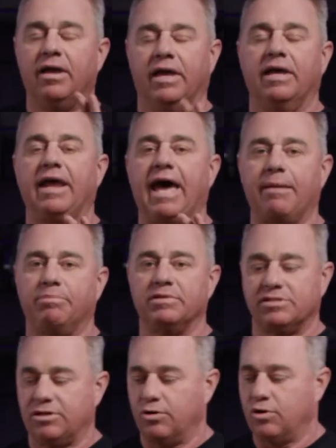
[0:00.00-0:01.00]
It
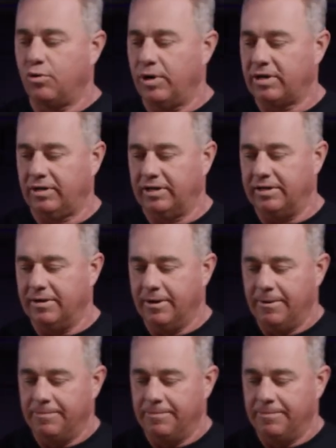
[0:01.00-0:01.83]
happens so quickly